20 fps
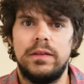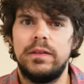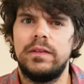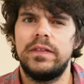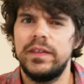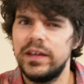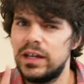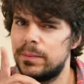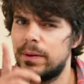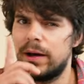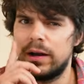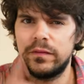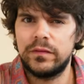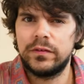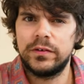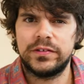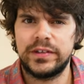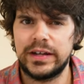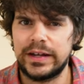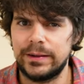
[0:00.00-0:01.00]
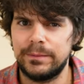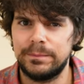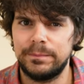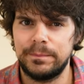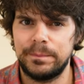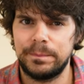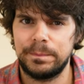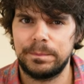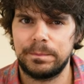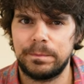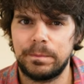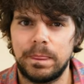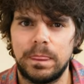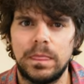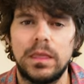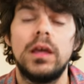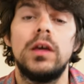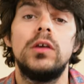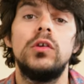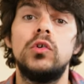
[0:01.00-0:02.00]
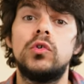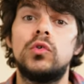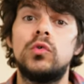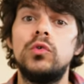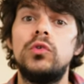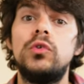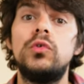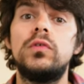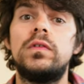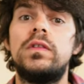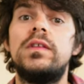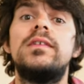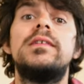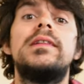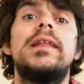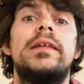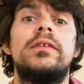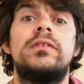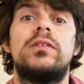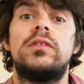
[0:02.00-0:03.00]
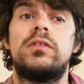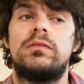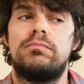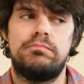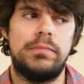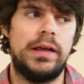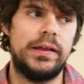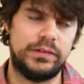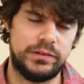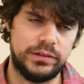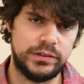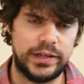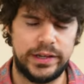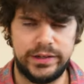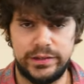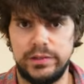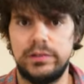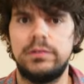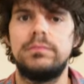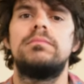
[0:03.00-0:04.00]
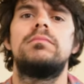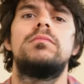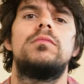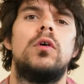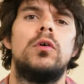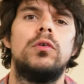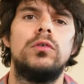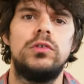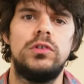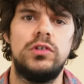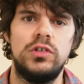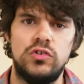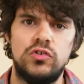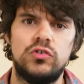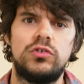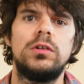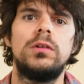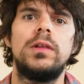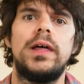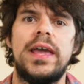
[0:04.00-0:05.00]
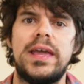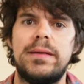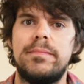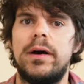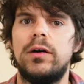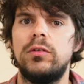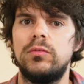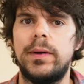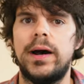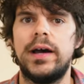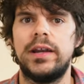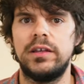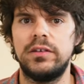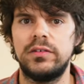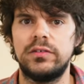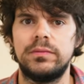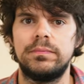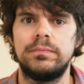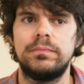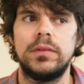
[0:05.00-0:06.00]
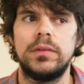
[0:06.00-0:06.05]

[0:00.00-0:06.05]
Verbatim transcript: Think about it for a second. You could use these lenses, as intended, on digital A-mount bodies,